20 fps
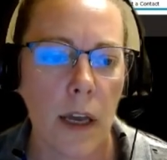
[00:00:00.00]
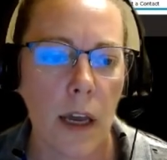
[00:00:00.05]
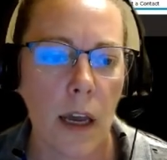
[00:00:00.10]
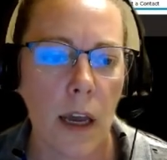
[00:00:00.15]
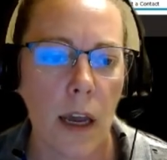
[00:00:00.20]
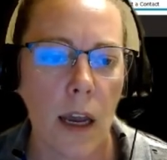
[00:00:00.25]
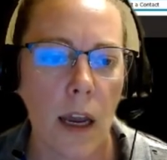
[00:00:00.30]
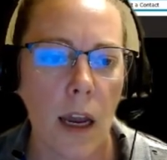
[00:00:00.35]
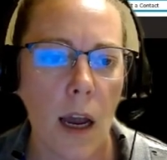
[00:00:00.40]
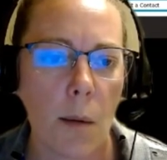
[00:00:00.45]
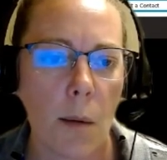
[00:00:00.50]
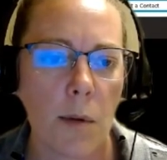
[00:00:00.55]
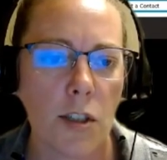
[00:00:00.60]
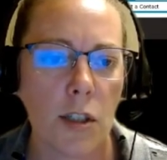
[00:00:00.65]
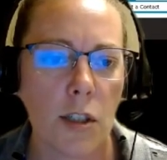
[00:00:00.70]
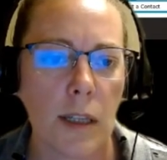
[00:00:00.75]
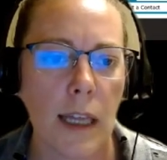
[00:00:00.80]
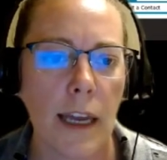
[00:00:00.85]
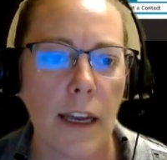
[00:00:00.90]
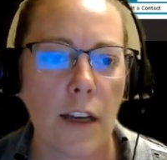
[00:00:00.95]
Okay, how
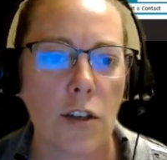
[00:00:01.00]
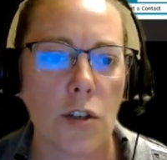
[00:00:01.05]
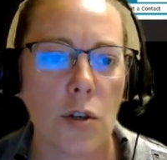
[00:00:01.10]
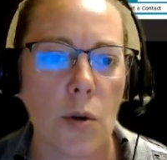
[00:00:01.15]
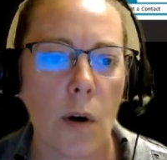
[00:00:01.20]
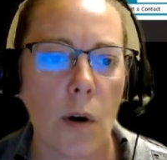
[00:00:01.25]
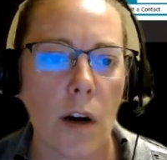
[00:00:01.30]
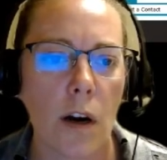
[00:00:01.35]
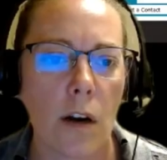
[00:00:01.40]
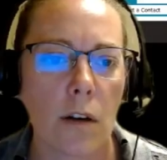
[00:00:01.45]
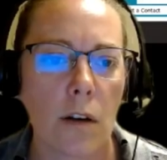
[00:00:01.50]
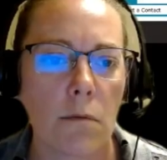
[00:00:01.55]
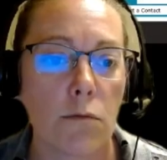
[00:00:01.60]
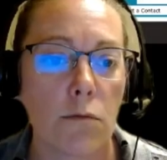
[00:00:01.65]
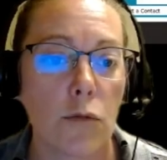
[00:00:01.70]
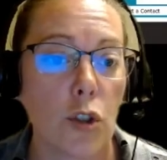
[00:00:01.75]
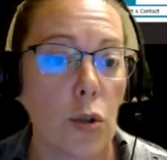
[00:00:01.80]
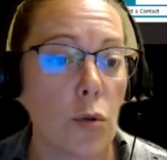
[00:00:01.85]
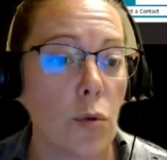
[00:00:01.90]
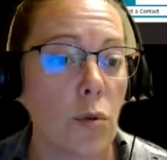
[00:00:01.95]
much Lakeshore?
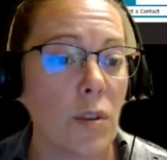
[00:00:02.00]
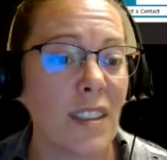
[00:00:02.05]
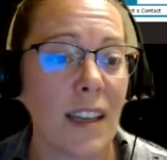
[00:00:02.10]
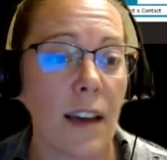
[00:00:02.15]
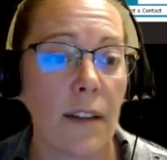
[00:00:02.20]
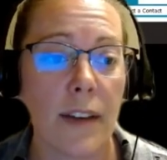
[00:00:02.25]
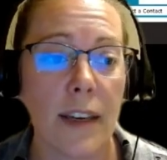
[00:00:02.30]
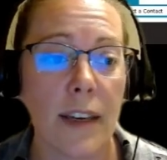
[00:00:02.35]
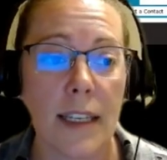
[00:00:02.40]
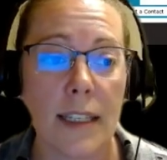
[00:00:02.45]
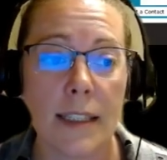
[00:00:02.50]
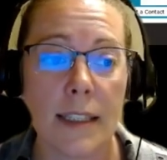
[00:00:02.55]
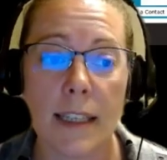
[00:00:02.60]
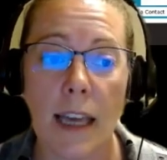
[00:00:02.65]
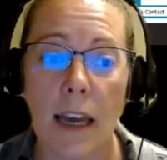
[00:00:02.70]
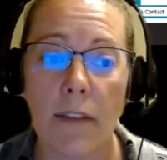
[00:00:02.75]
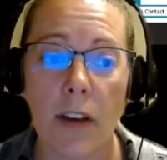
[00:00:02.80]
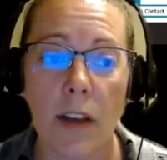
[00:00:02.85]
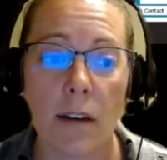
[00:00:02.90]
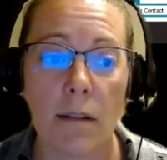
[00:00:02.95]

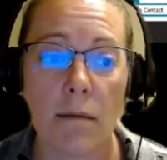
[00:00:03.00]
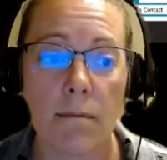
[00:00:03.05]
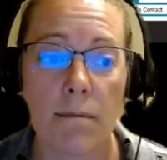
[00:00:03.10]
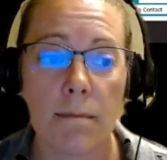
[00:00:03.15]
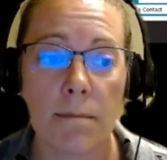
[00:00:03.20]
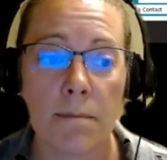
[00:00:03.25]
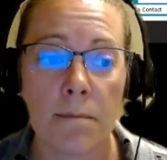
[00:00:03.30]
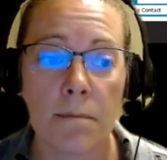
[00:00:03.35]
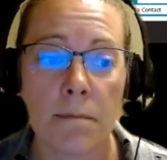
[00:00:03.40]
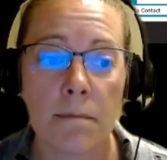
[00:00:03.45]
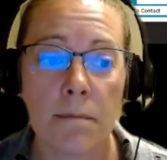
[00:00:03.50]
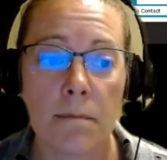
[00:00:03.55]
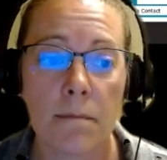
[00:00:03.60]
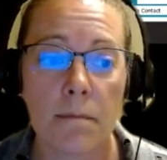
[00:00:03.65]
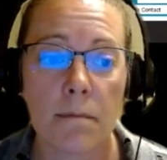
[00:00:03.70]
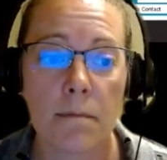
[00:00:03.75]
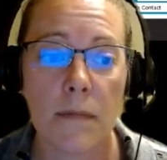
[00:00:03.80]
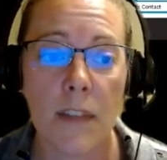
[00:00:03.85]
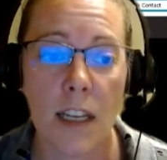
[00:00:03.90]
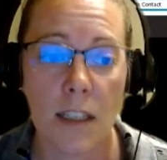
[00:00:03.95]
277.
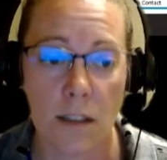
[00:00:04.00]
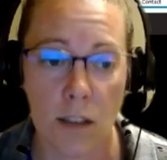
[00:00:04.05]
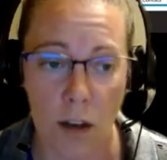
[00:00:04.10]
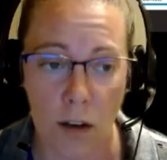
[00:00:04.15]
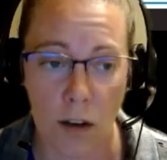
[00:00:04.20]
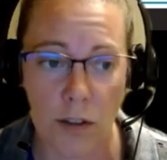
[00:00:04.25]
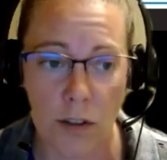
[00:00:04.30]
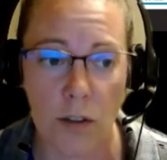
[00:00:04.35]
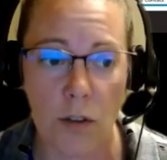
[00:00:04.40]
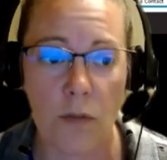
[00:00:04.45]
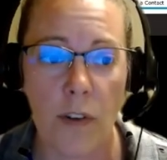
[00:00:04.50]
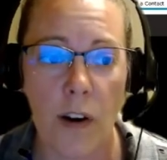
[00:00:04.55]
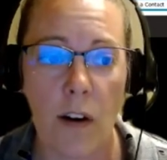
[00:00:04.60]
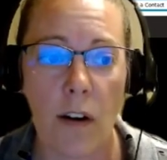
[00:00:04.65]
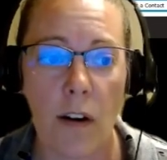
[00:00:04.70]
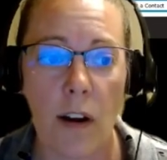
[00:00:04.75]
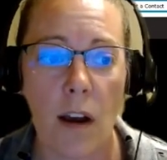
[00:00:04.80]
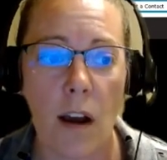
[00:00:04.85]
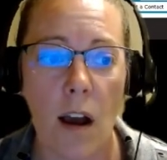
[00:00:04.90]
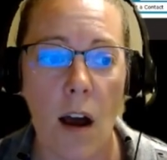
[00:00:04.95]
That's also
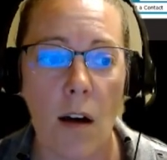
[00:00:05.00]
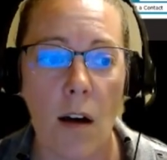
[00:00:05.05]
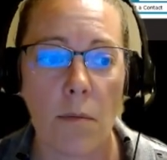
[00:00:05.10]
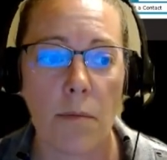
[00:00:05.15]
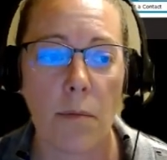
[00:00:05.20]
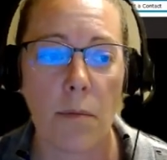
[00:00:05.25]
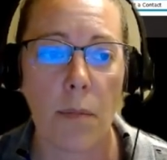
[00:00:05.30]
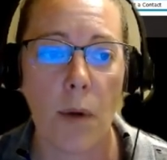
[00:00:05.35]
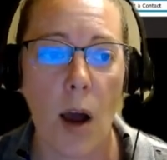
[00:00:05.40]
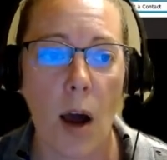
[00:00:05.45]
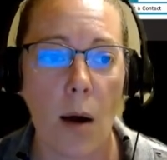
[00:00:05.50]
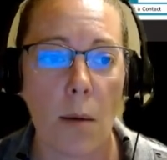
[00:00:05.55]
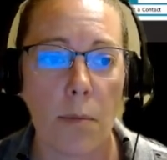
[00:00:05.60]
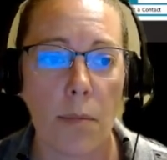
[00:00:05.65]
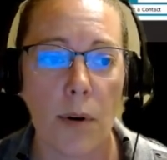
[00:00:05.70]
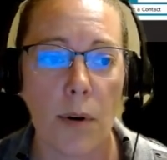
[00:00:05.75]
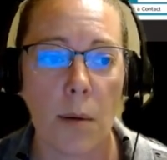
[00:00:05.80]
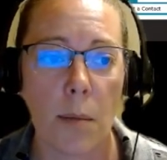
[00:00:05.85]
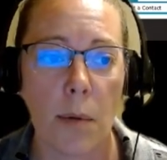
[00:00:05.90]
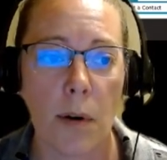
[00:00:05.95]
very
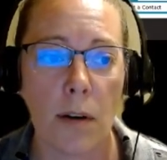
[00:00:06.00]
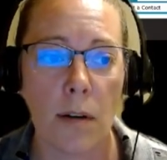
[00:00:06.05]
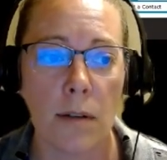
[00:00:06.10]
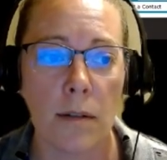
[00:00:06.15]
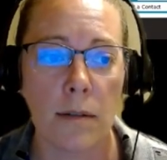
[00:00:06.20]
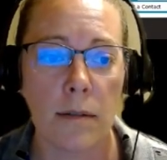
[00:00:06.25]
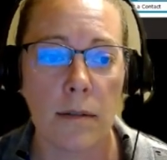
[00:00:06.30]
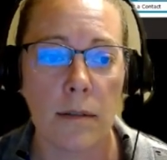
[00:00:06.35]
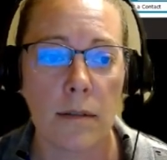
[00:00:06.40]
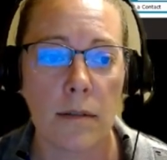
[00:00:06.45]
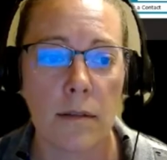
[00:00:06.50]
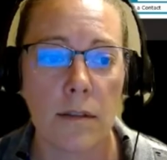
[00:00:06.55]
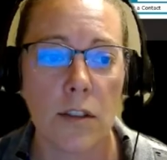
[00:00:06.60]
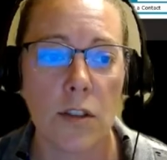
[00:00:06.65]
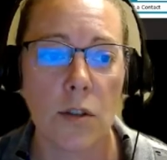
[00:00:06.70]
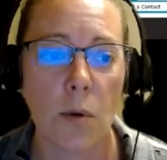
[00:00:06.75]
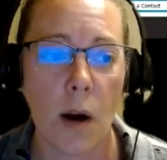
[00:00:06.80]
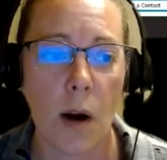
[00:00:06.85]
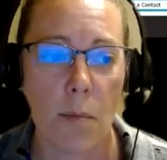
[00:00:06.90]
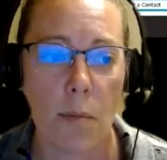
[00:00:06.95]
comparable
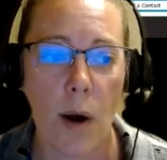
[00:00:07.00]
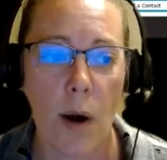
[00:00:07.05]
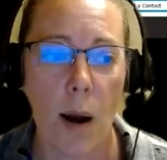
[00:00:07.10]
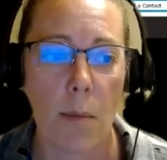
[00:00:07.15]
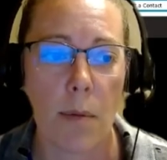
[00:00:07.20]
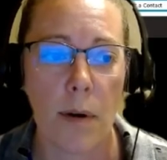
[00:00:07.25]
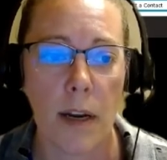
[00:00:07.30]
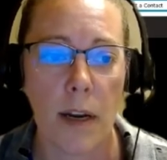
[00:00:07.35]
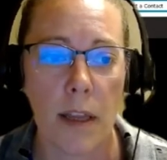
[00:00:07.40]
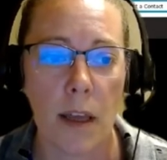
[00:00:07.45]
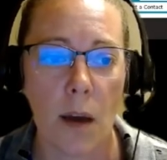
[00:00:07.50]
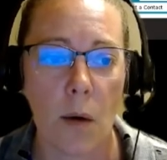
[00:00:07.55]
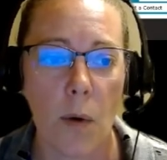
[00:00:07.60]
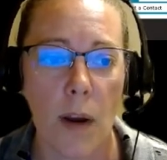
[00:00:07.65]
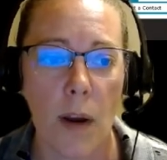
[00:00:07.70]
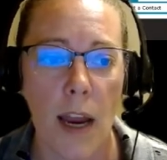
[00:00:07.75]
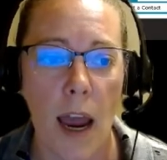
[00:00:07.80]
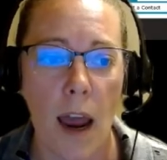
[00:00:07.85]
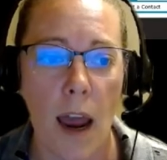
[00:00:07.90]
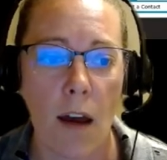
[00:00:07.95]
to our property that
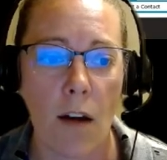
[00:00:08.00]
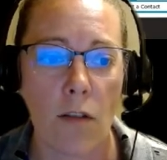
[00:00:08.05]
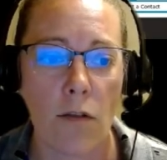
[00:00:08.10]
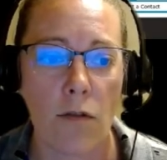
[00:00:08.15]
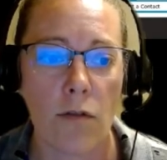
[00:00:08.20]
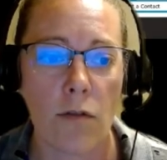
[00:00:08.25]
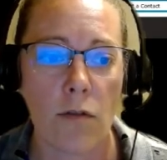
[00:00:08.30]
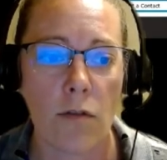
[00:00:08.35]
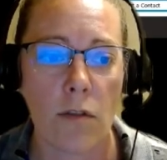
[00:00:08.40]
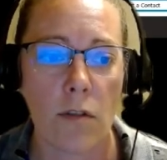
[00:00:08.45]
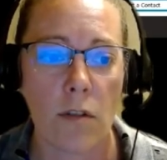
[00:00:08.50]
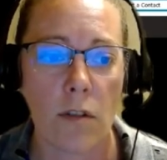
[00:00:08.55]
we have.